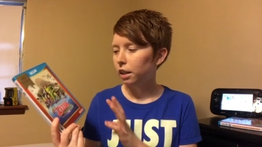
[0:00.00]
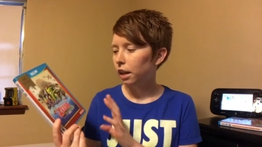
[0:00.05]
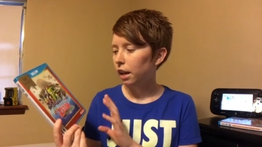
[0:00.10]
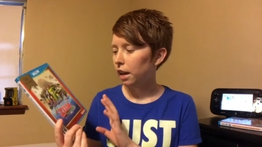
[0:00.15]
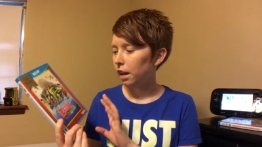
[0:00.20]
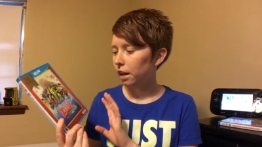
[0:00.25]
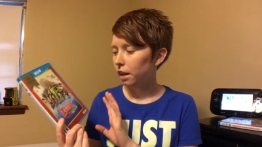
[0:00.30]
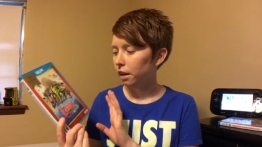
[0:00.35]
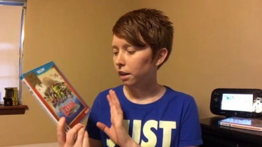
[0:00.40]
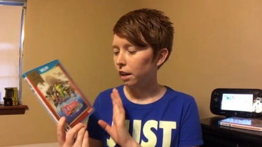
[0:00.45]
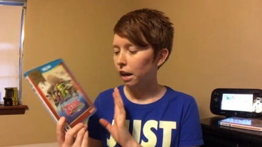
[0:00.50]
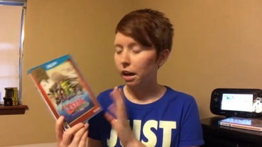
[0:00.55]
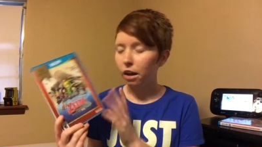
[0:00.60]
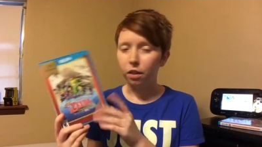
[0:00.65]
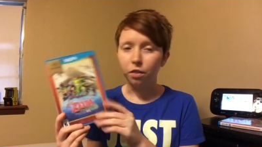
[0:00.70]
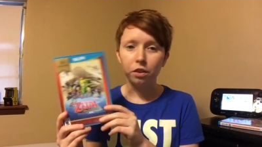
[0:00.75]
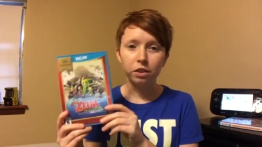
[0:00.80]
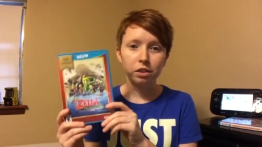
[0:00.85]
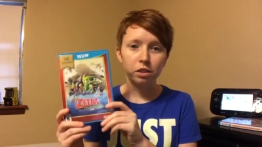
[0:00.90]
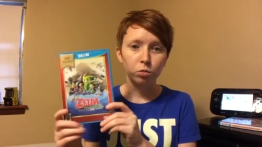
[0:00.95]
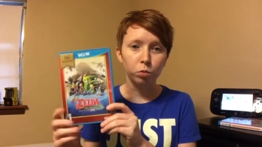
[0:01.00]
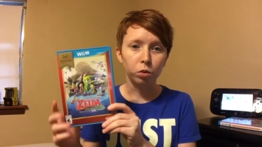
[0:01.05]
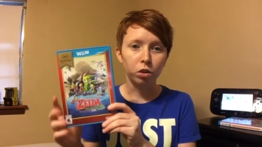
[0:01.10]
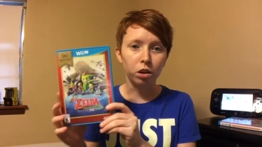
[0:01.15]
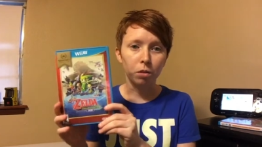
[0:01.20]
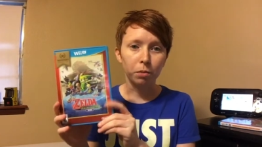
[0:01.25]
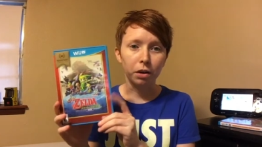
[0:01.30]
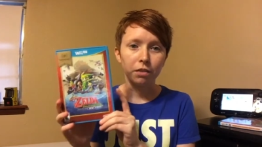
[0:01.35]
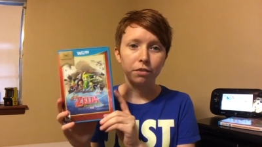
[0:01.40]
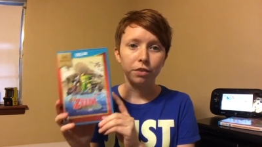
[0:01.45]
And uh, this is one
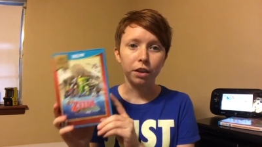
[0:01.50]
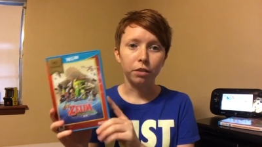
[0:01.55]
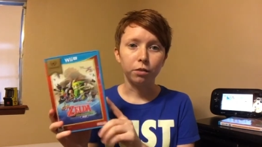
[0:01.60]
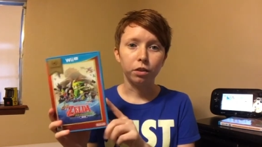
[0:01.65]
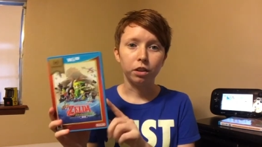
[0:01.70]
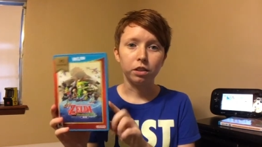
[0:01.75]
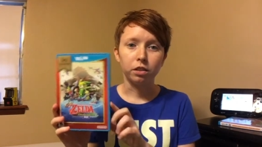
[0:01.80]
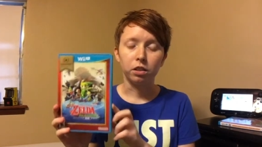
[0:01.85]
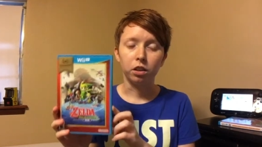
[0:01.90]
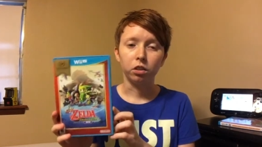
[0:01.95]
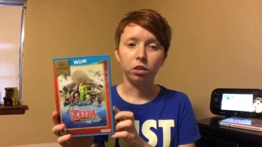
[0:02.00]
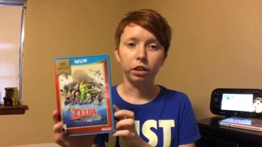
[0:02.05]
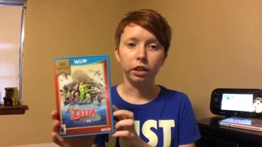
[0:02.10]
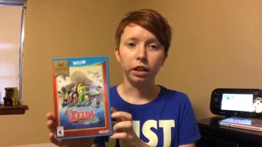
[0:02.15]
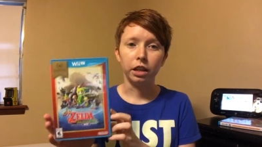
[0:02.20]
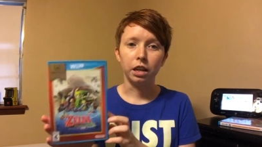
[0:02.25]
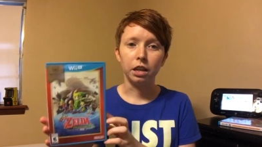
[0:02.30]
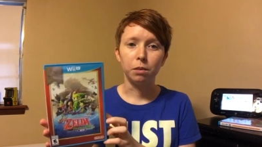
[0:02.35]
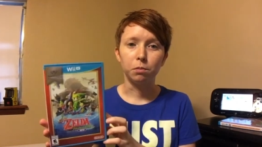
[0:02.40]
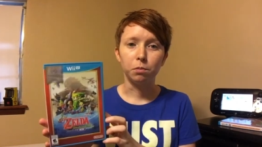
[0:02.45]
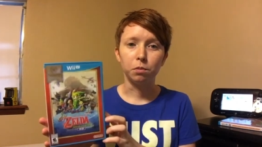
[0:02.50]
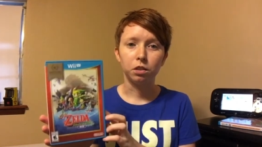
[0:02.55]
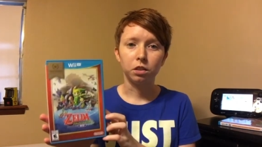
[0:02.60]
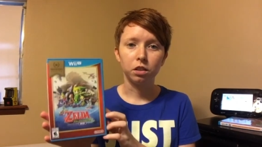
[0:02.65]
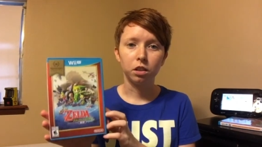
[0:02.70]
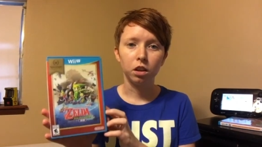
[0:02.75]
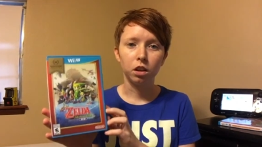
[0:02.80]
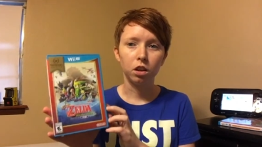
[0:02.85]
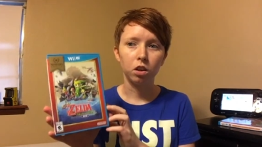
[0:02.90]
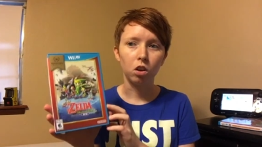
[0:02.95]
of my favorite Zelda
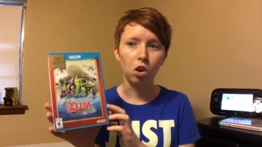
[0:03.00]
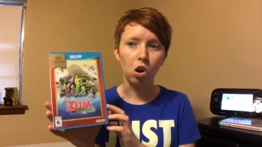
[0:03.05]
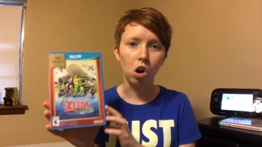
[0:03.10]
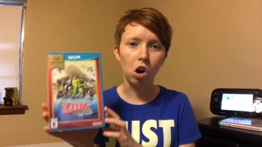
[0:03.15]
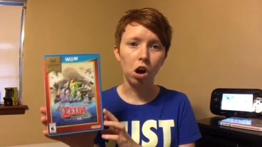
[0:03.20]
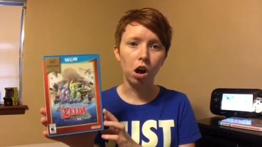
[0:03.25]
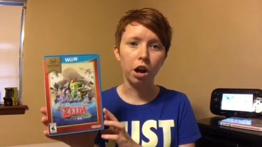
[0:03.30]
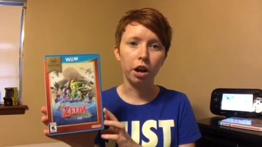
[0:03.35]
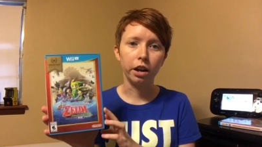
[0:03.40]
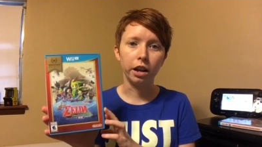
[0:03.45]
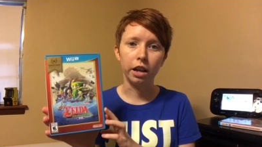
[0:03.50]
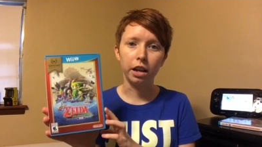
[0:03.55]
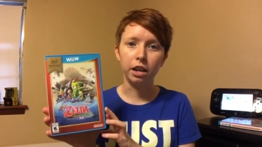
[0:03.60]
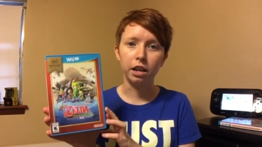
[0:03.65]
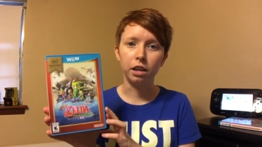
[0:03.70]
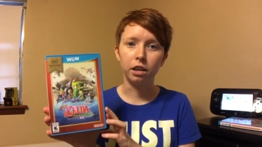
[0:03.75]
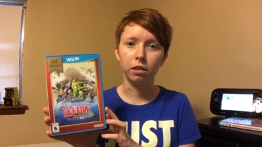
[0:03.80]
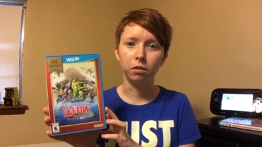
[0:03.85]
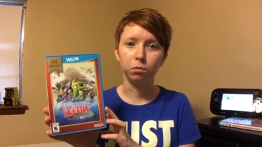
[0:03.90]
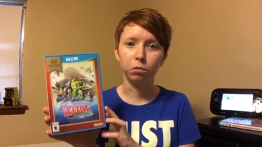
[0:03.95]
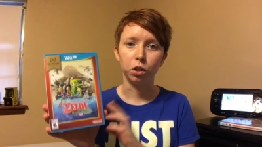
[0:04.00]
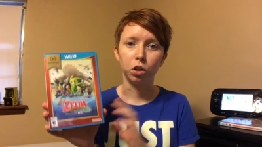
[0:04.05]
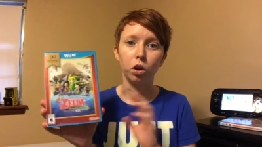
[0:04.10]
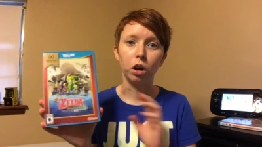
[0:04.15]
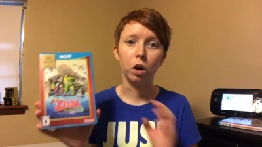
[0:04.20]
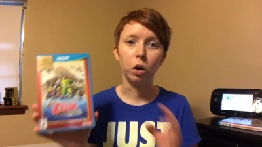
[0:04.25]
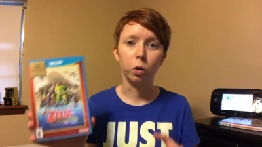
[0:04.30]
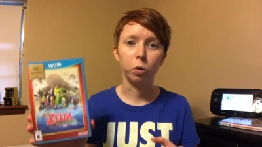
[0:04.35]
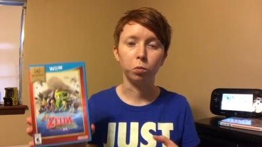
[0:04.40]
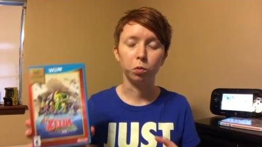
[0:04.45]
games on a, you know,
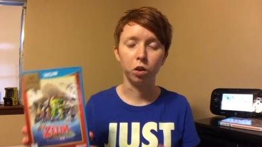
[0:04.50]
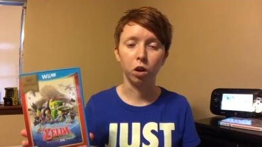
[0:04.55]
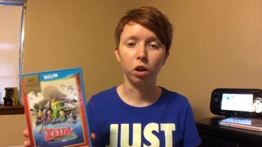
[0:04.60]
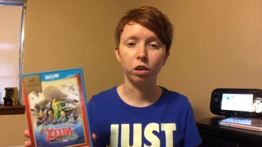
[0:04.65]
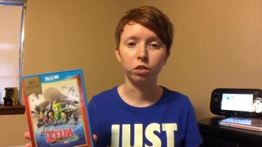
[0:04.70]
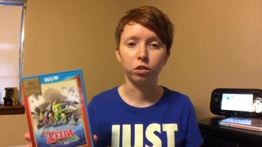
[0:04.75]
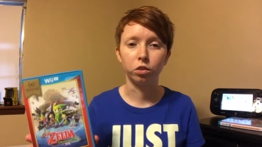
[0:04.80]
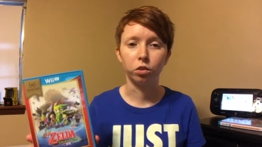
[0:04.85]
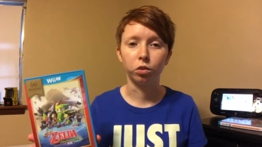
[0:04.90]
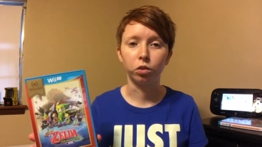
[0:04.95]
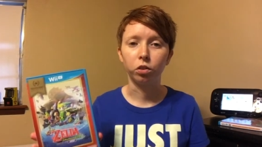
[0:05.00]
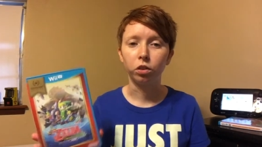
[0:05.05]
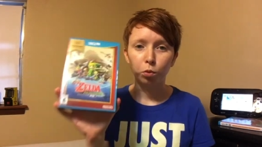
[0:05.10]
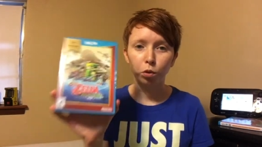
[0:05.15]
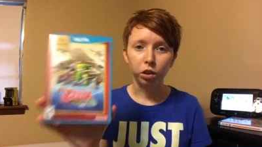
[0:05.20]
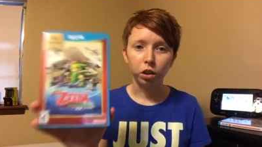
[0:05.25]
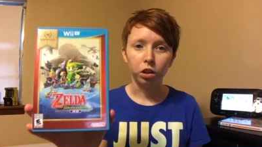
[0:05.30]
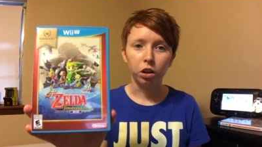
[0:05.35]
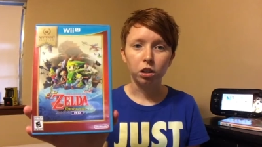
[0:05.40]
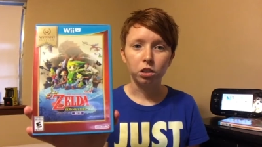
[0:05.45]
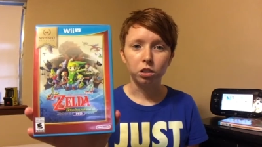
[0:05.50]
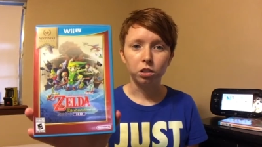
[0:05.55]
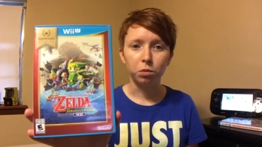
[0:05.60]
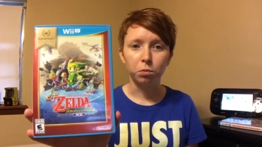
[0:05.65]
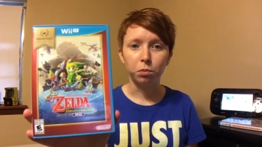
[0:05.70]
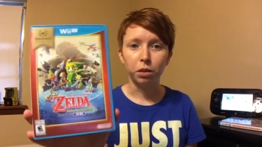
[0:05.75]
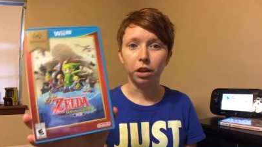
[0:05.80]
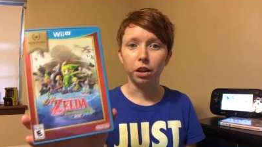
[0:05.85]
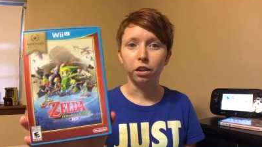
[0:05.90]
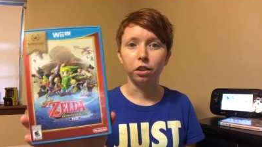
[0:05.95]
a home console. Really
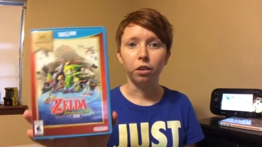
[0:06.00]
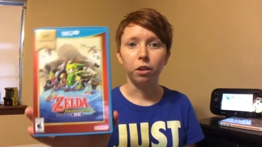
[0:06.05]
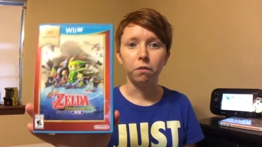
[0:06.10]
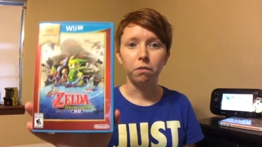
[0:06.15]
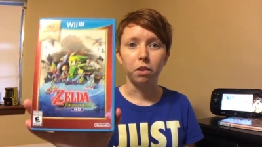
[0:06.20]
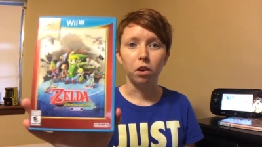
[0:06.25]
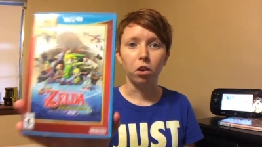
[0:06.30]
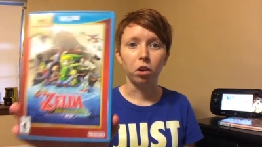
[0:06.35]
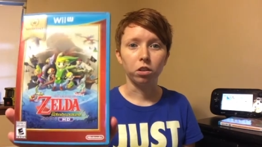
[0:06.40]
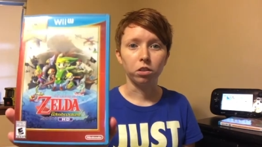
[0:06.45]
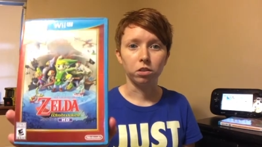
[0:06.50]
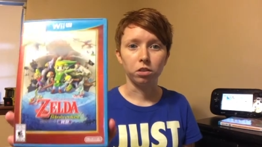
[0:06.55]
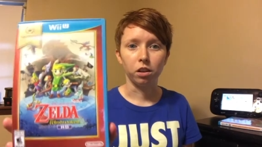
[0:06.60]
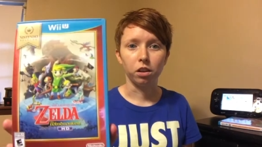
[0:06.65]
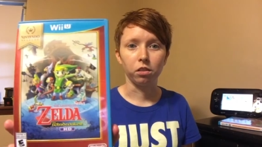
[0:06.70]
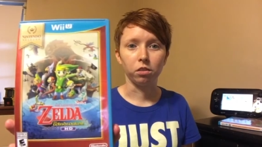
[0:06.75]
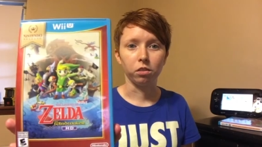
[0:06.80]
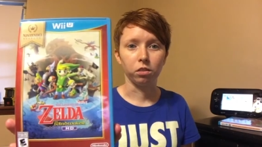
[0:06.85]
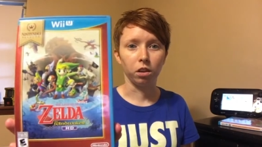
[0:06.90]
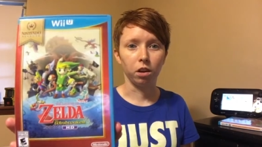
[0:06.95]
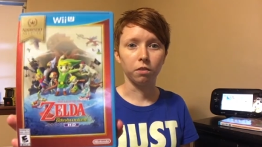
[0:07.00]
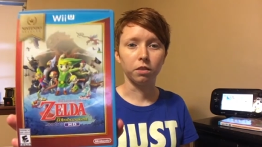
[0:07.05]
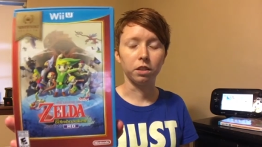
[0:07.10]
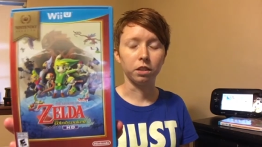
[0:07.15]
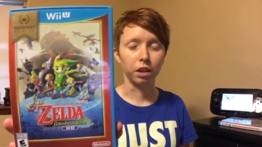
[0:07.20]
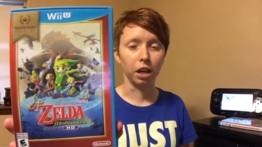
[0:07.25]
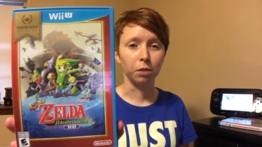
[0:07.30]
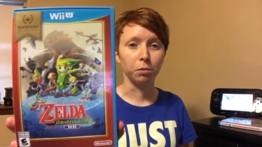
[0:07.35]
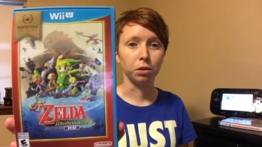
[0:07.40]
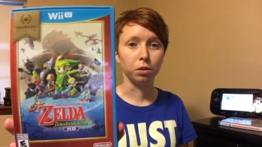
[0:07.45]
awesome, and I love the art style of
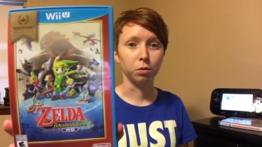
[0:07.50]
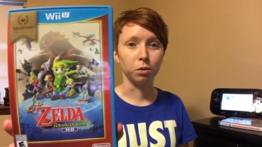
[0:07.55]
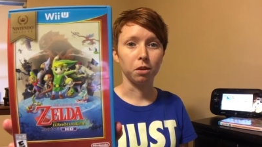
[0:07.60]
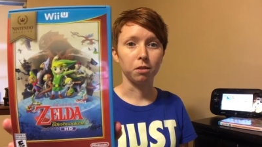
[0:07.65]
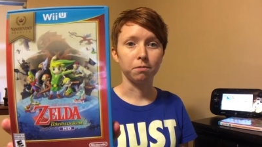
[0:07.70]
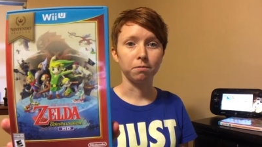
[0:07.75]
this game as well.